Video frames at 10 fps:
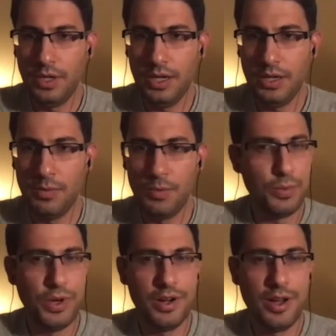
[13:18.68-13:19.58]
it was
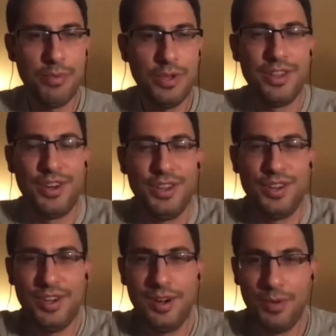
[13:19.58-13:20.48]
weird not being there this
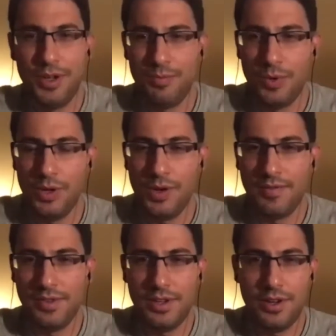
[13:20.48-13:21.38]
year, but when you
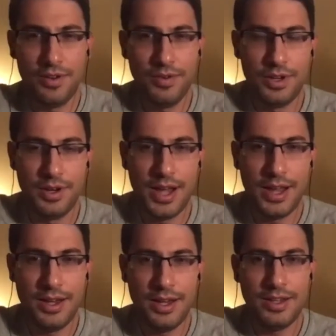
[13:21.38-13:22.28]
haven't seen your dad
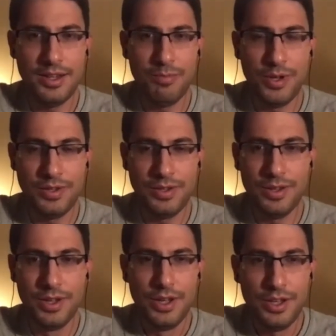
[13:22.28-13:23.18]
in 18 months, you
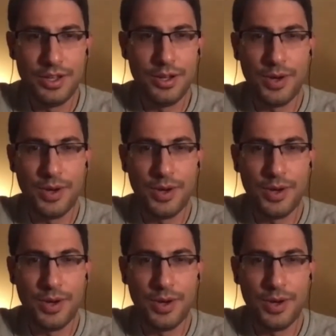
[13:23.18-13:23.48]
go out